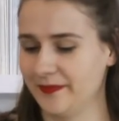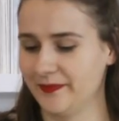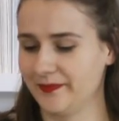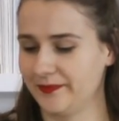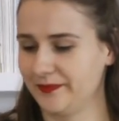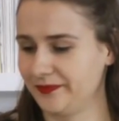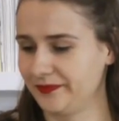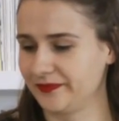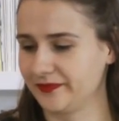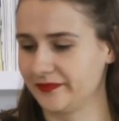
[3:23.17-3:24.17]

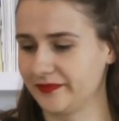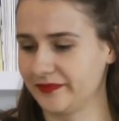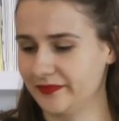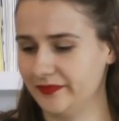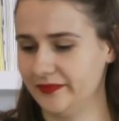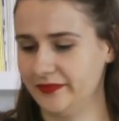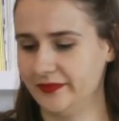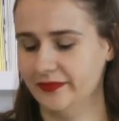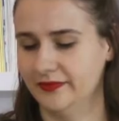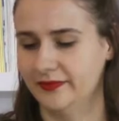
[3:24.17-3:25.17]

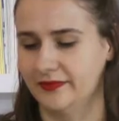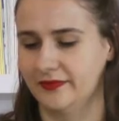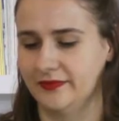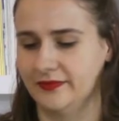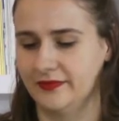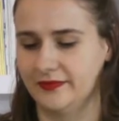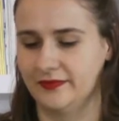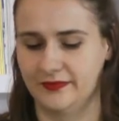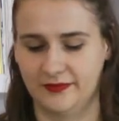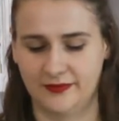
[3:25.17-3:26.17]

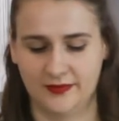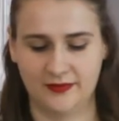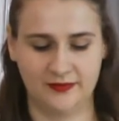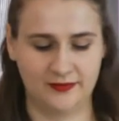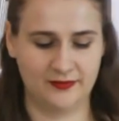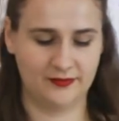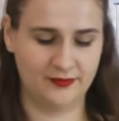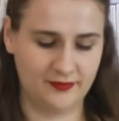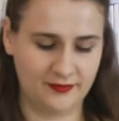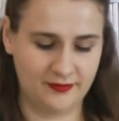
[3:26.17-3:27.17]

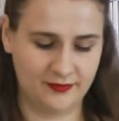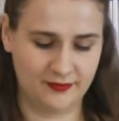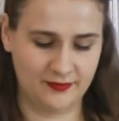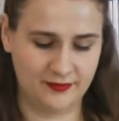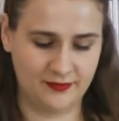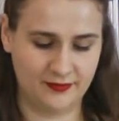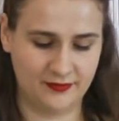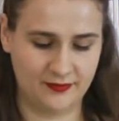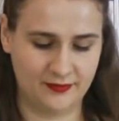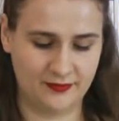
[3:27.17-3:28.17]
[no speech]